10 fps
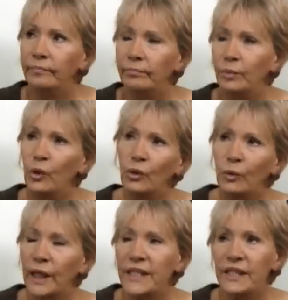poor
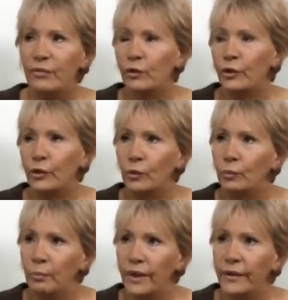old 84-year-old
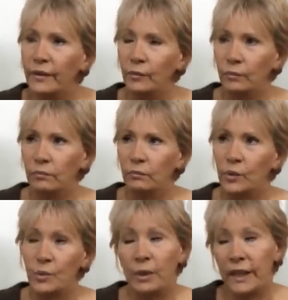mother
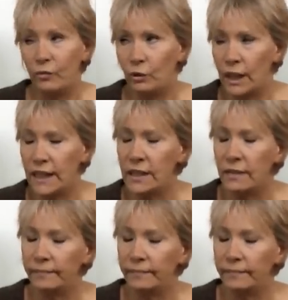was playing roulette.